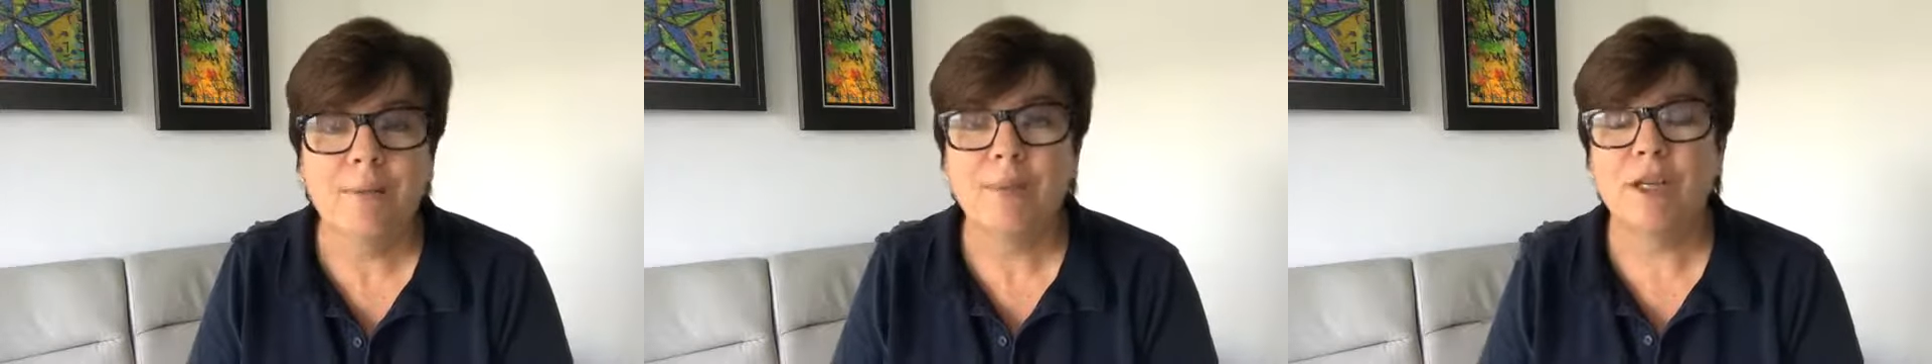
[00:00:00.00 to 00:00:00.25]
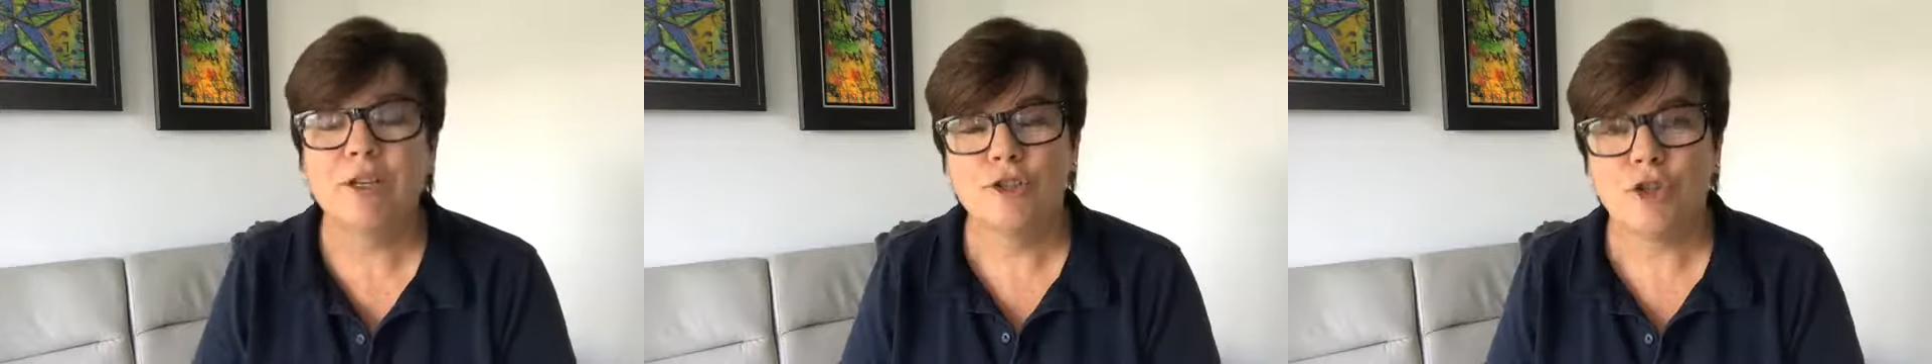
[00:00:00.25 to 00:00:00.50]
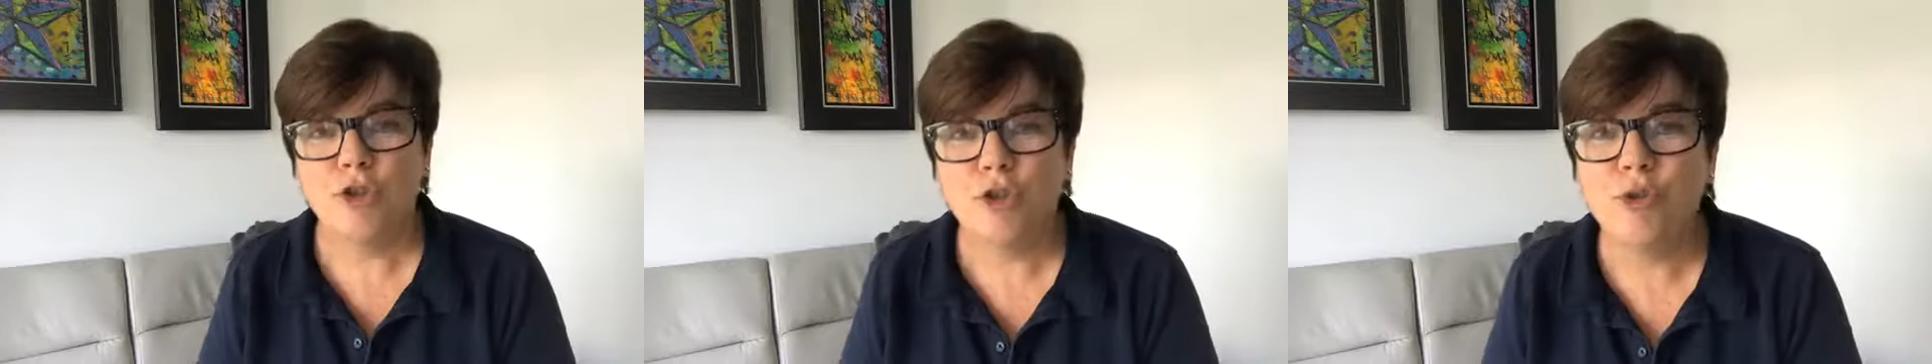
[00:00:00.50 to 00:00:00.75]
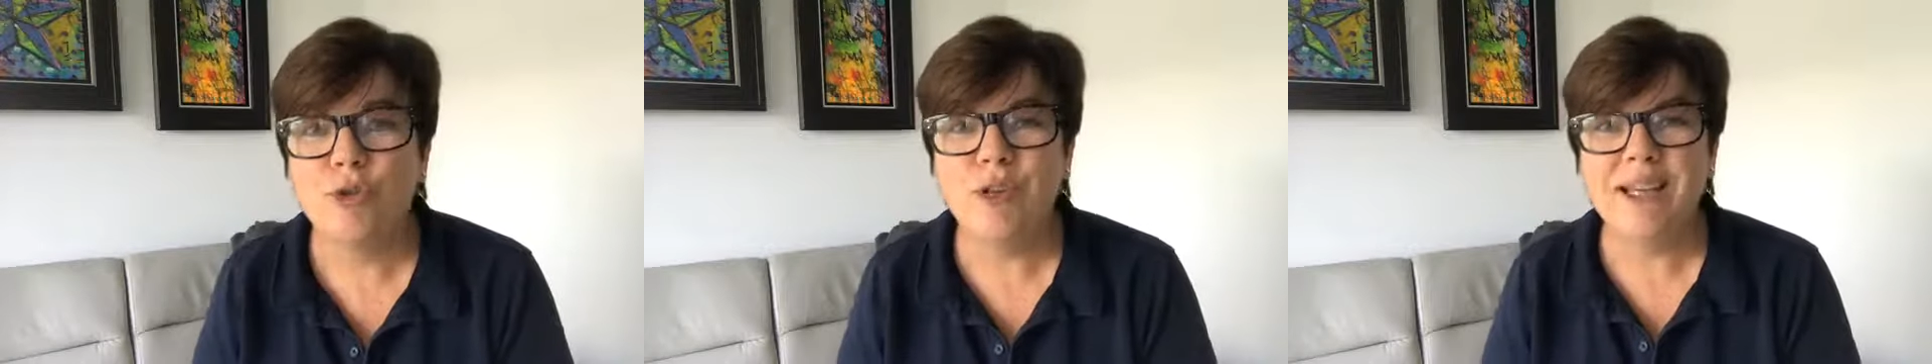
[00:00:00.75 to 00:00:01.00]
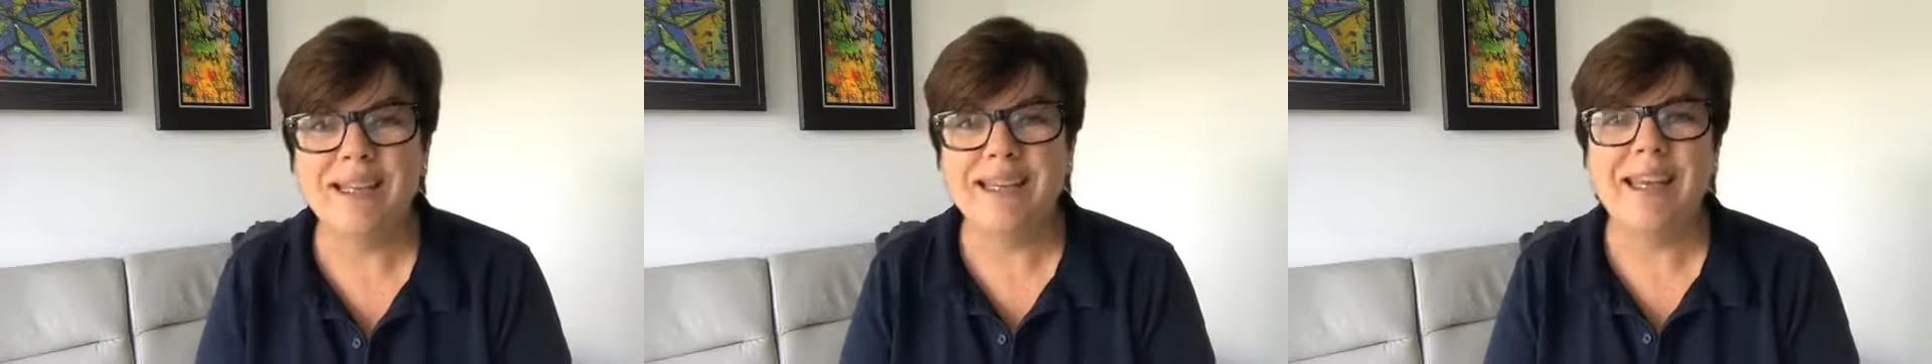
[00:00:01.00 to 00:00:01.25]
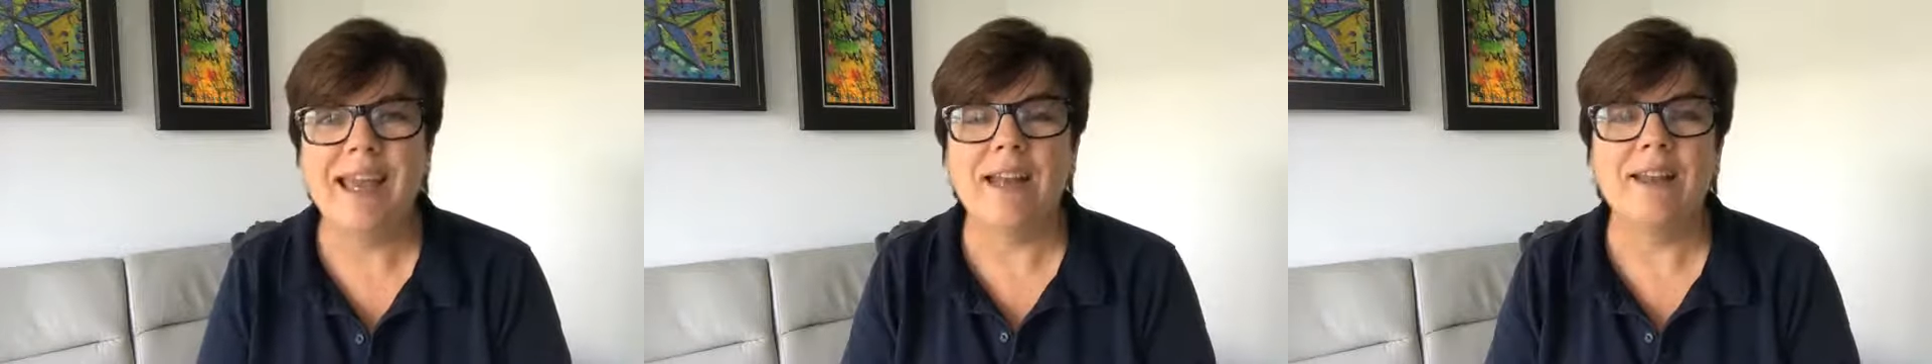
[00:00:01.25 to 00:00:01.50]
because you
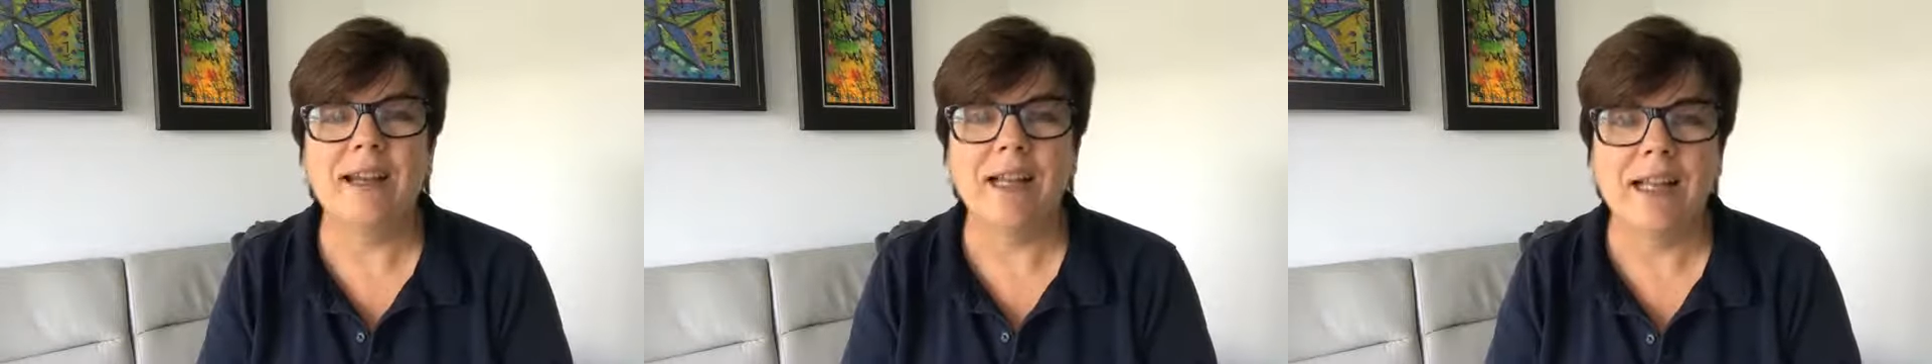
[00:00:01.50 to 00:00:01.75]
didn't get